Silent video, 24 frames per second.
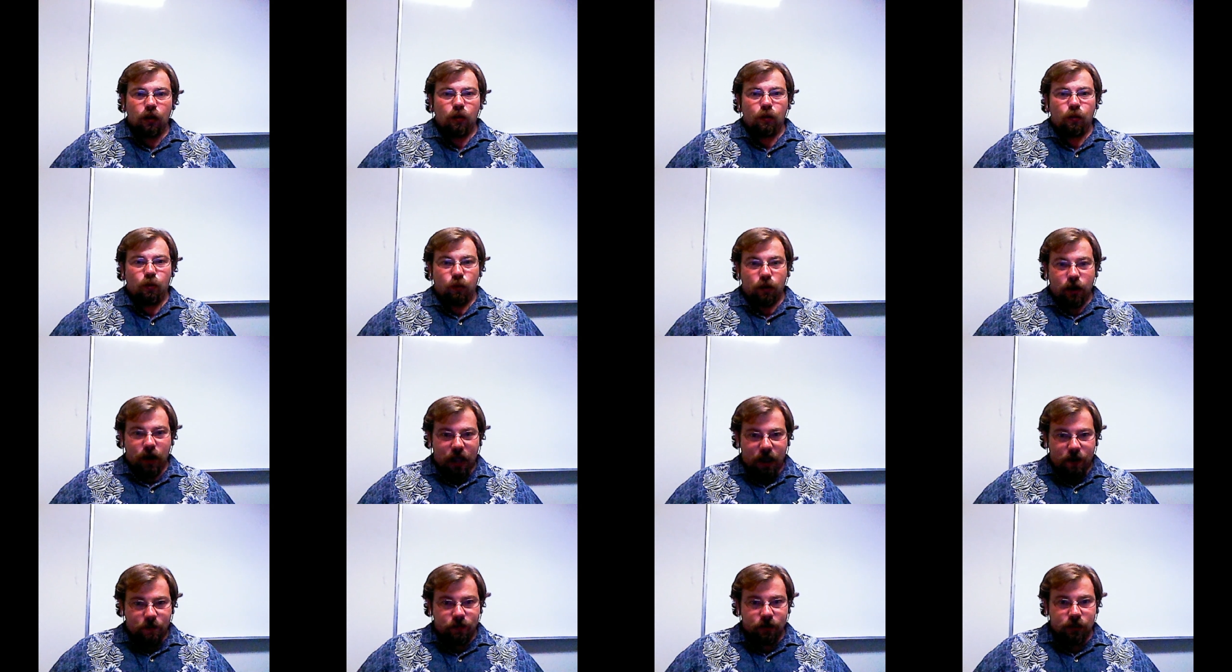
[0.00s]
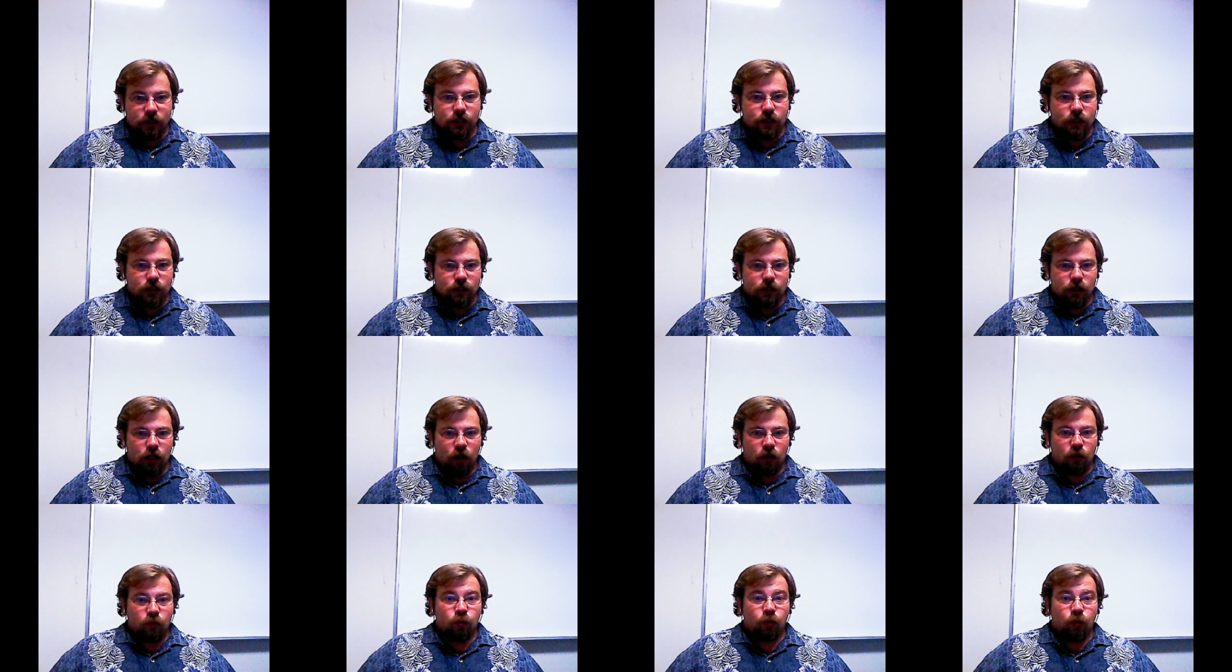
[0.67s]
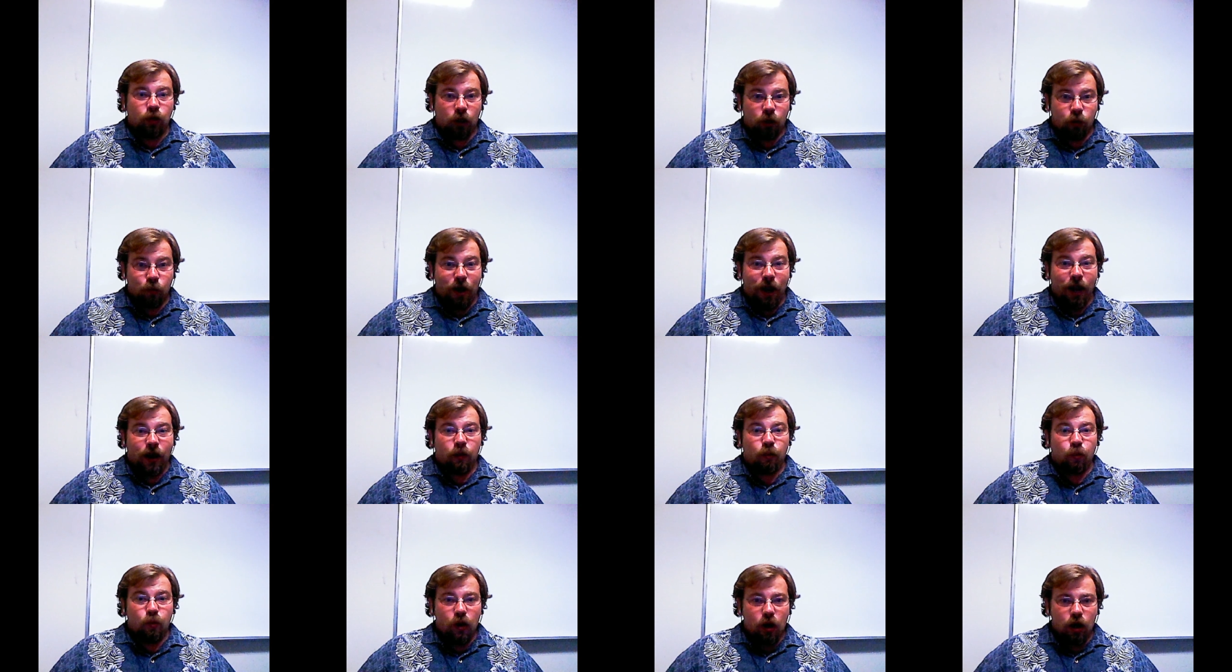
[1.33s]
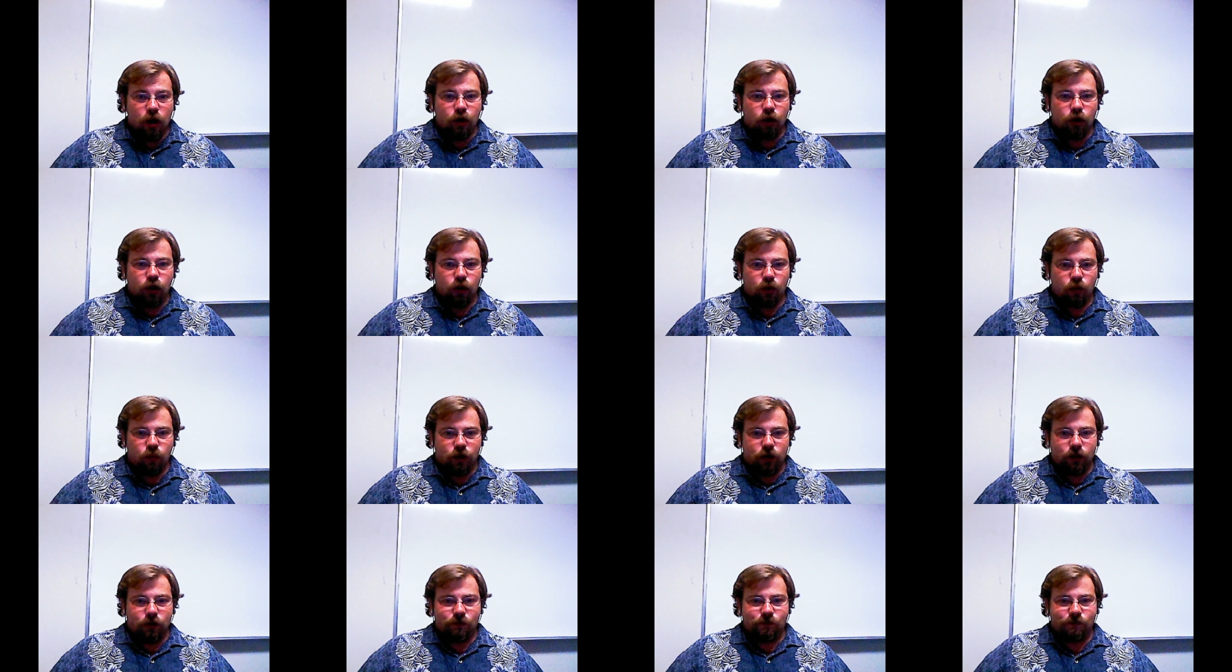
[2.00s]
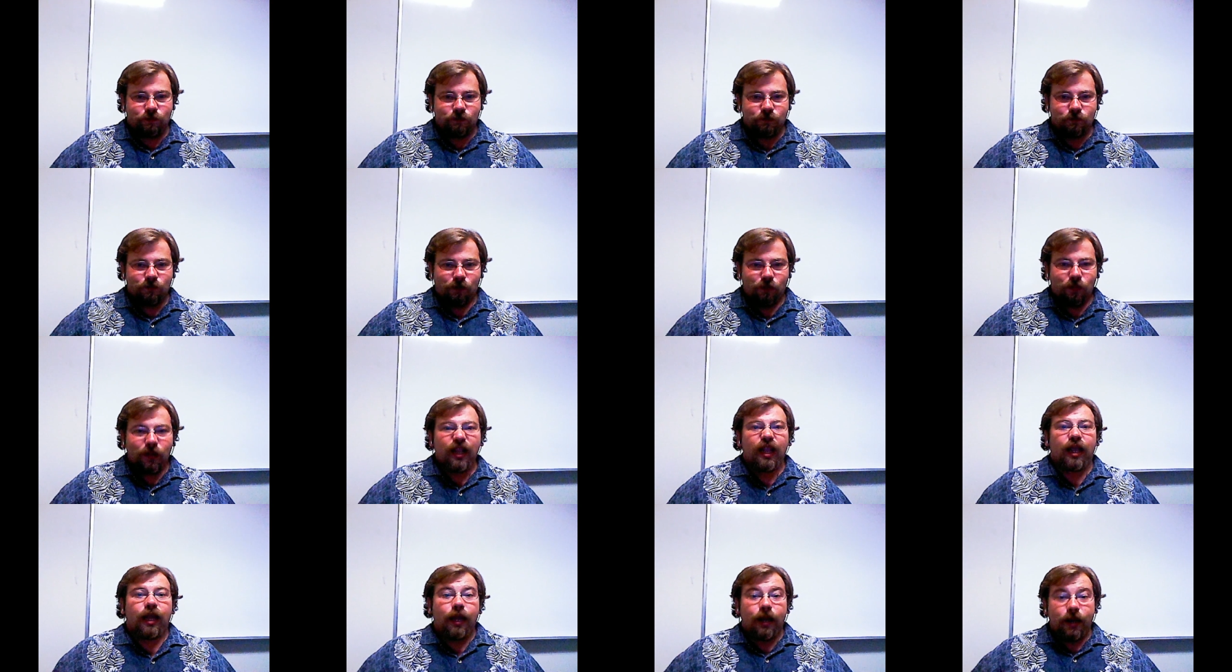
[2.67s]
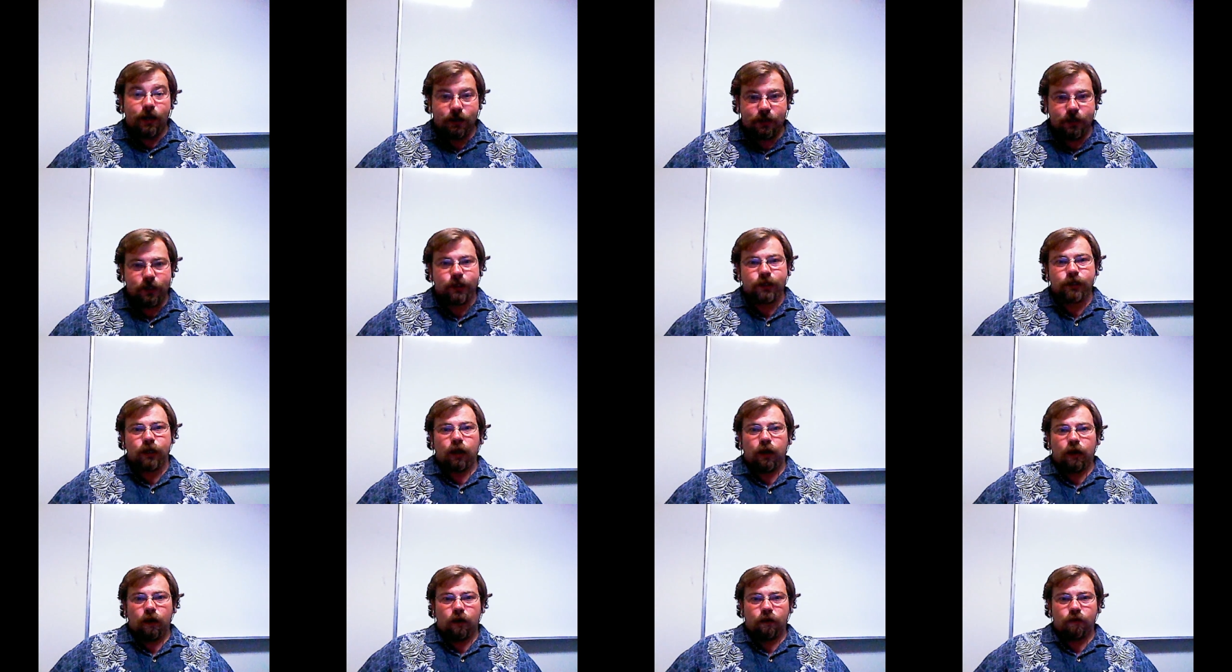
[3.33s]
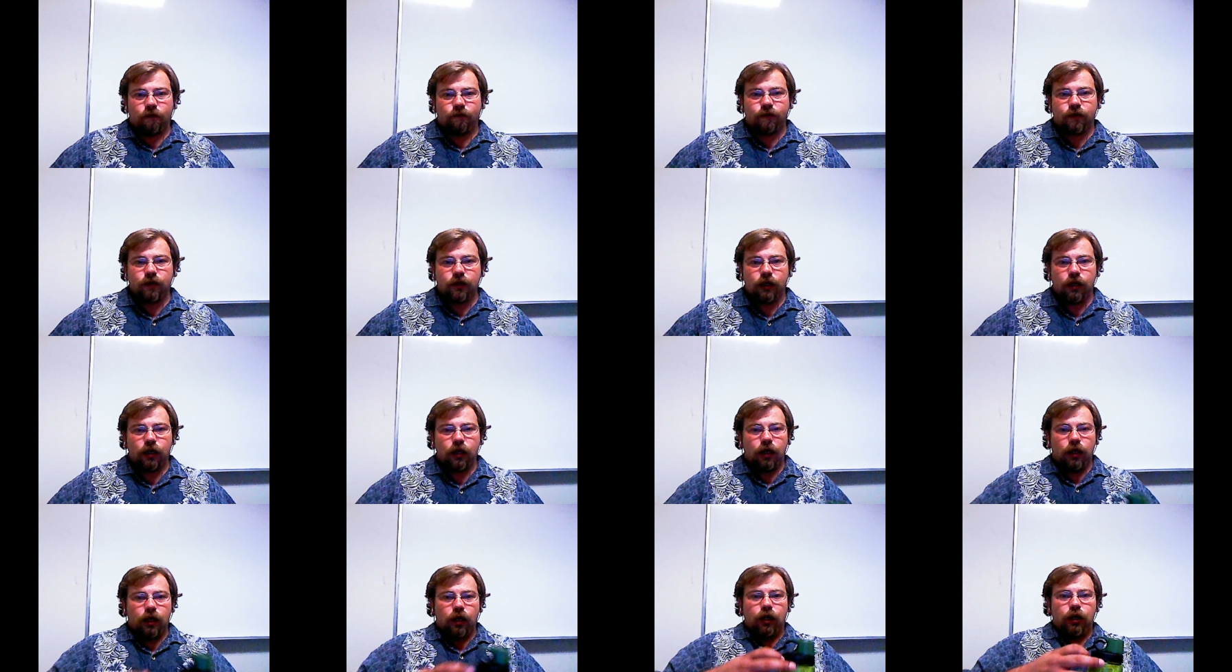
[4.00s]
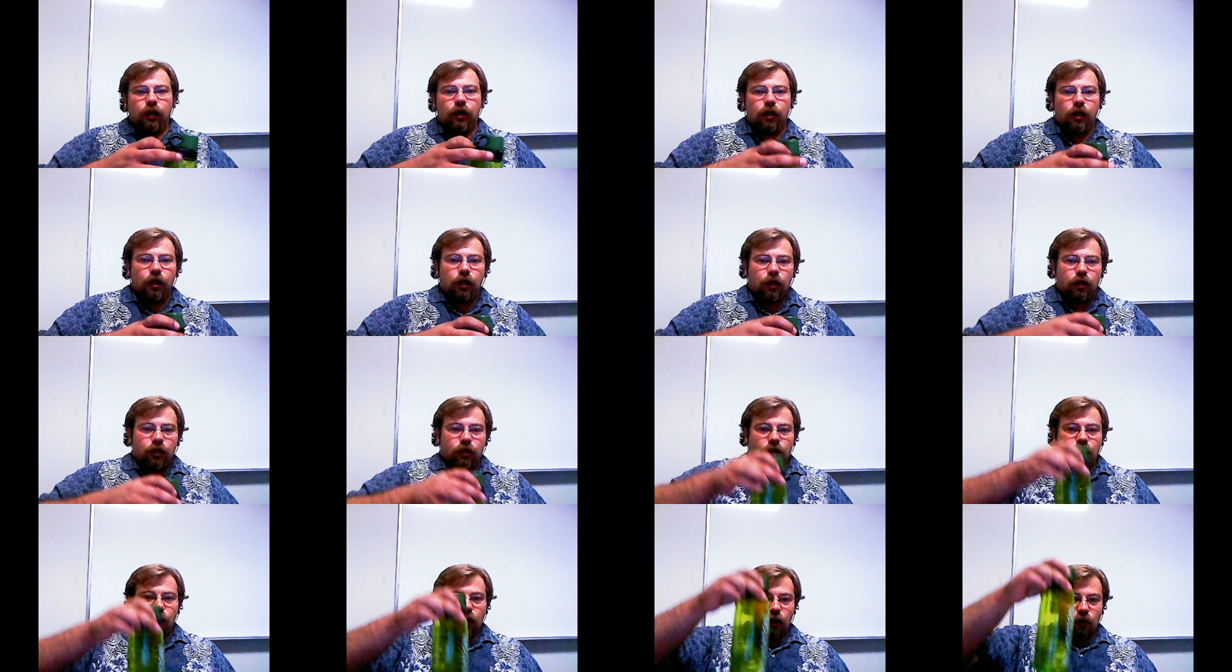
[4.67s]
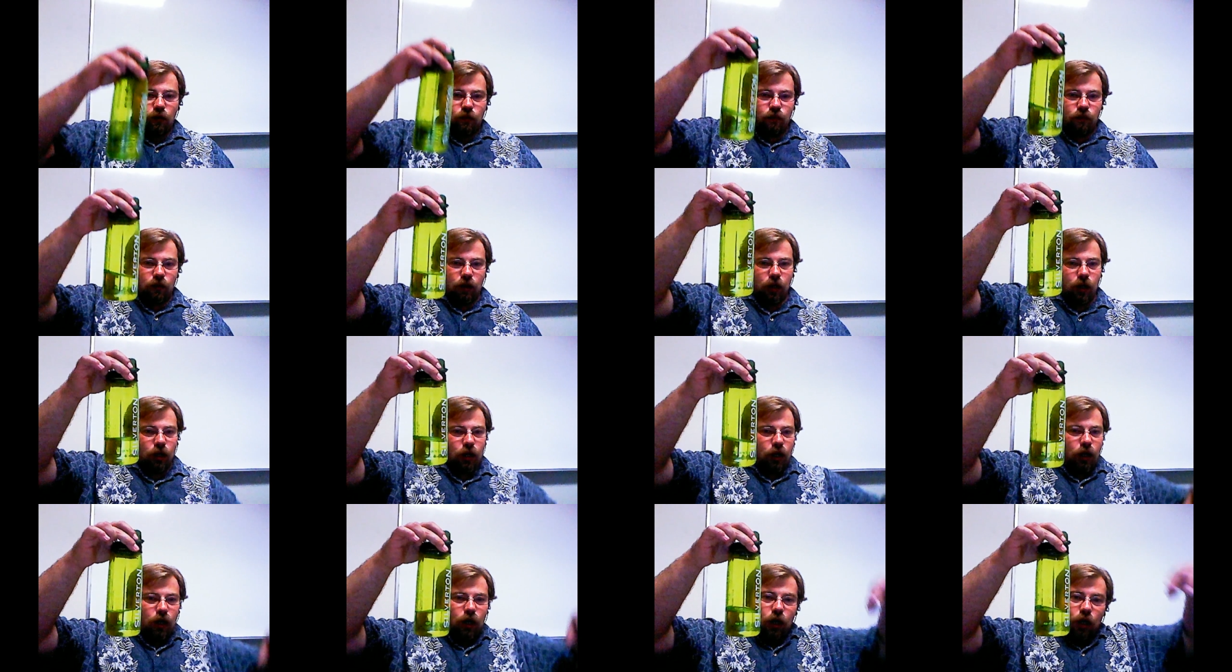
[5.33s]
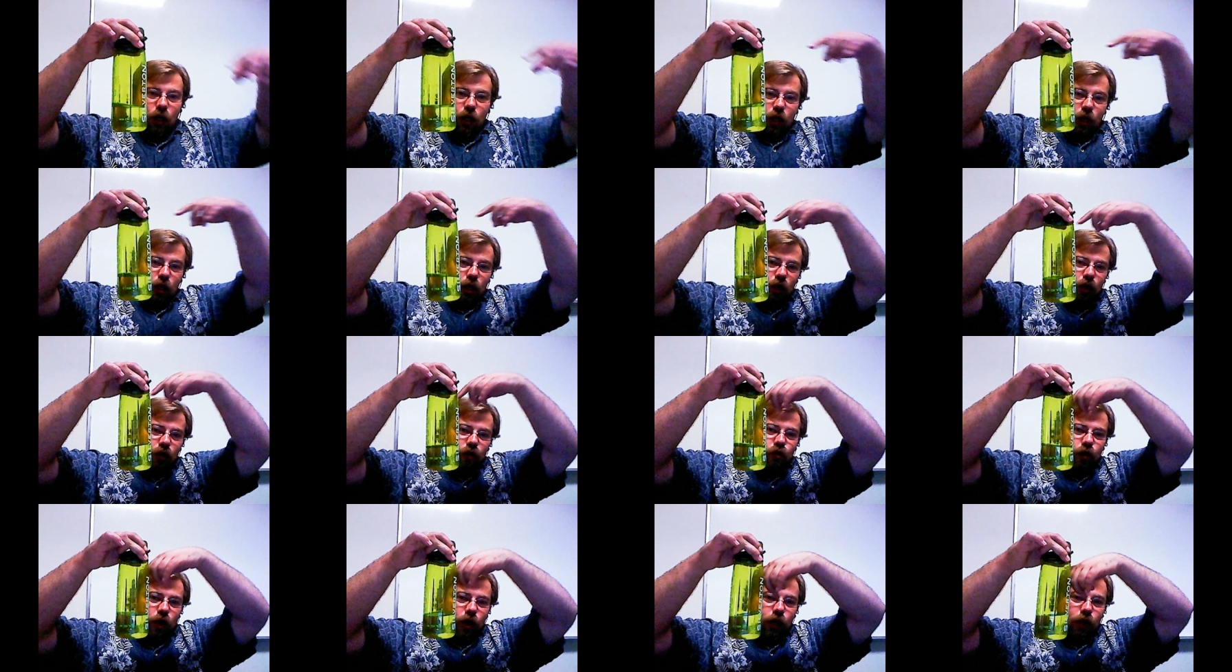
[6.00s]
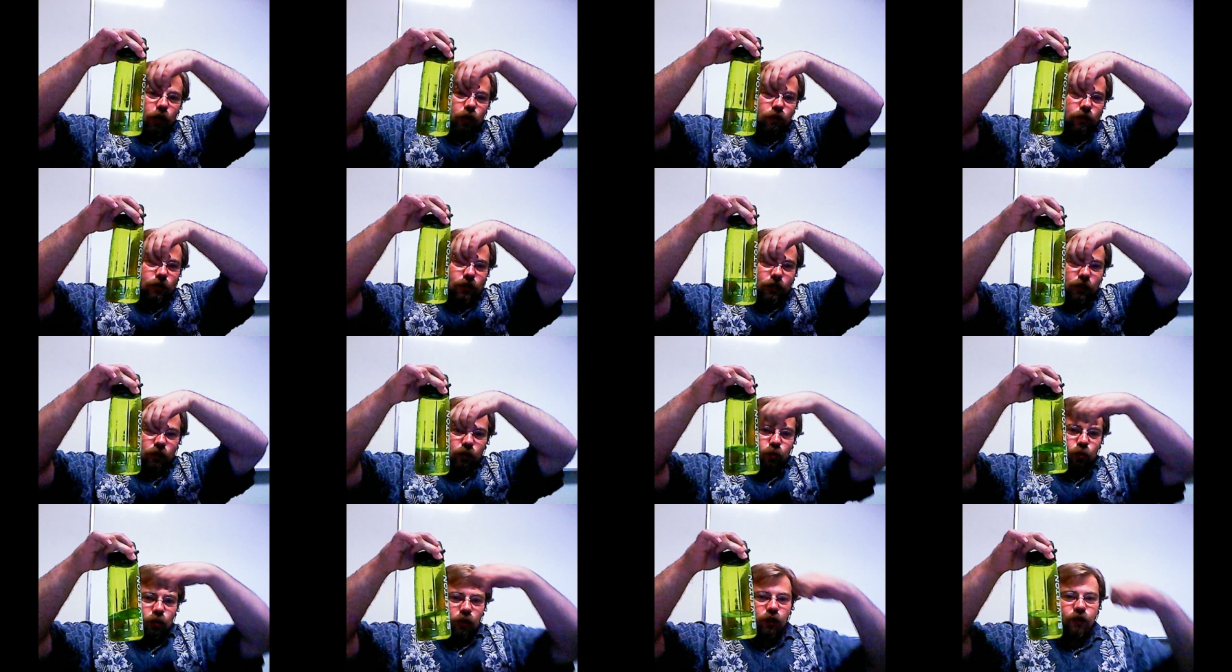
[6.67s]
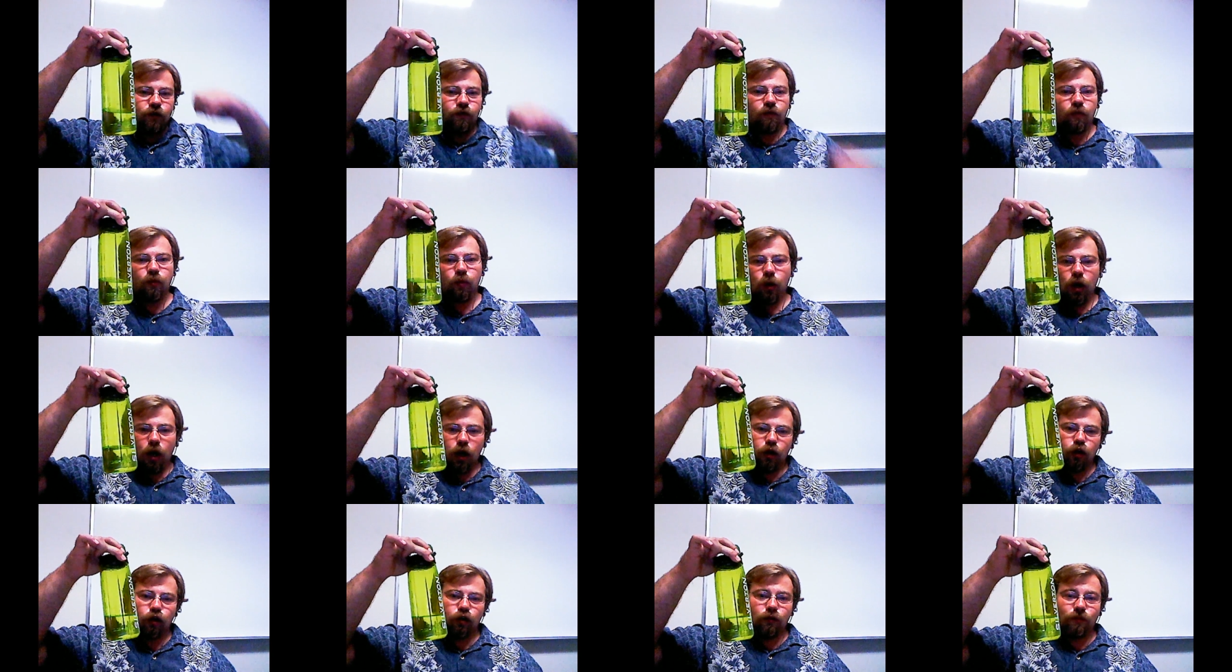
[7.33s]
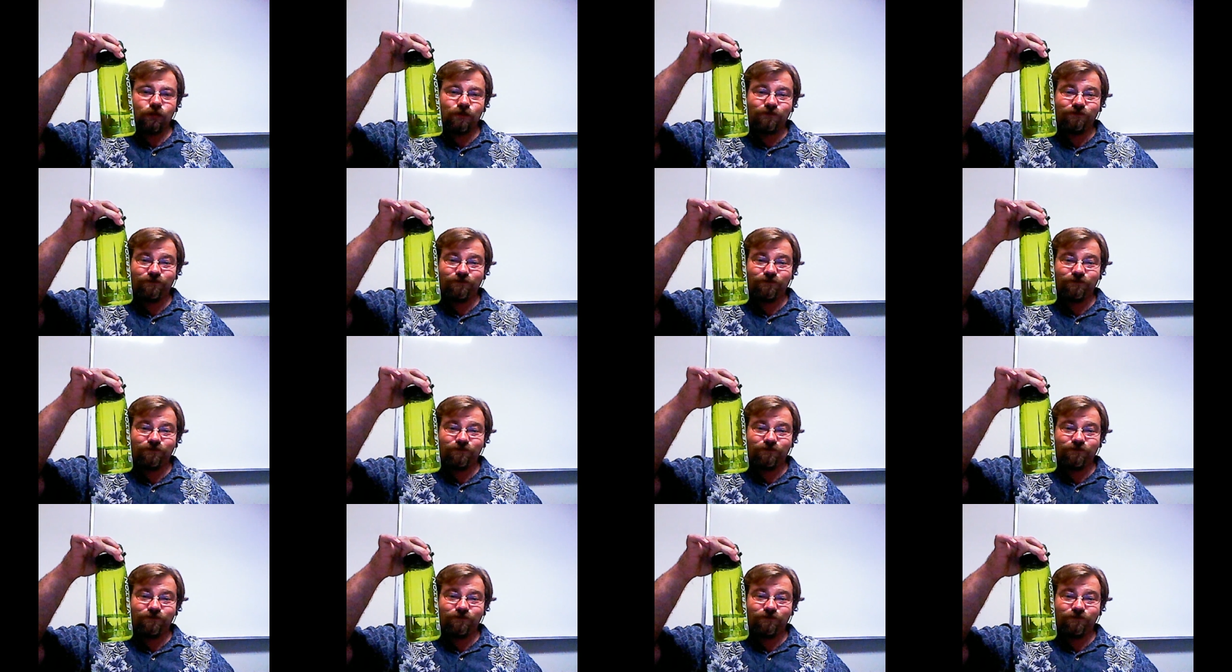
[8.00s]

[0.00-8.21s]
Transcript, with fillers: what happens to salt when you add water to it? It dissolves. So try to use this once for water.